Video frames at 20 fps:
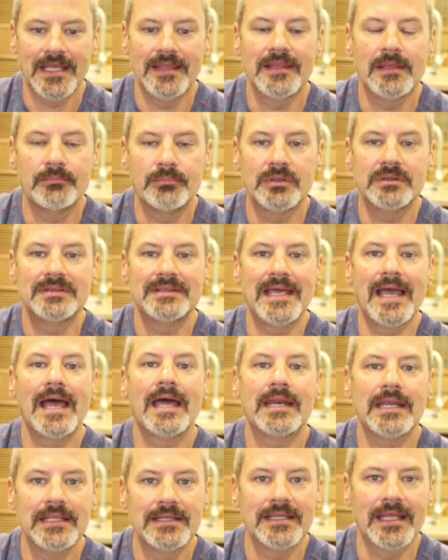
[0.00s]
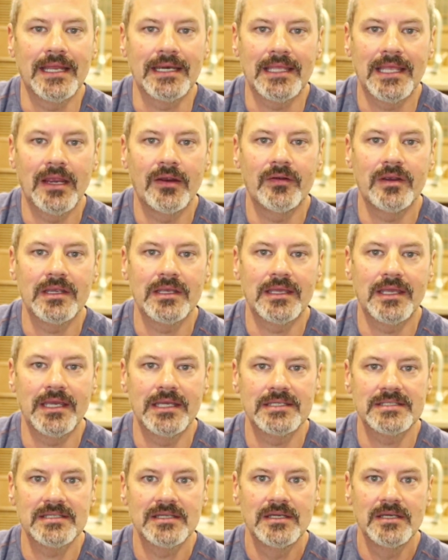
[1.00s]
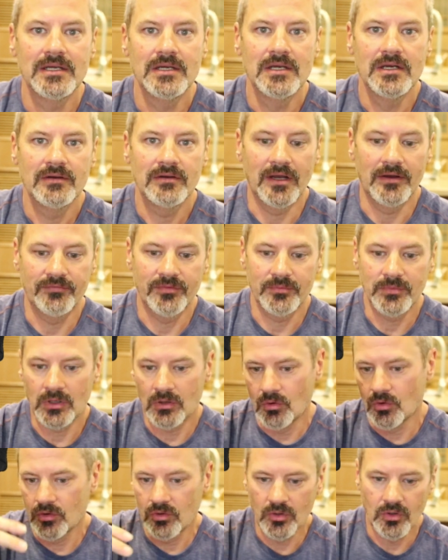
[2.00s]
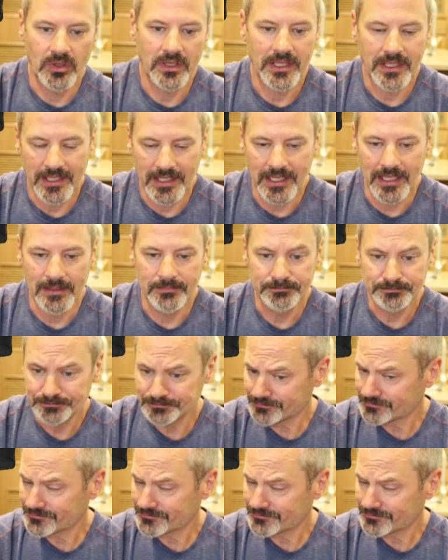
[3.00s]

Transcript: and then put that in that carrying case from the cornhole game.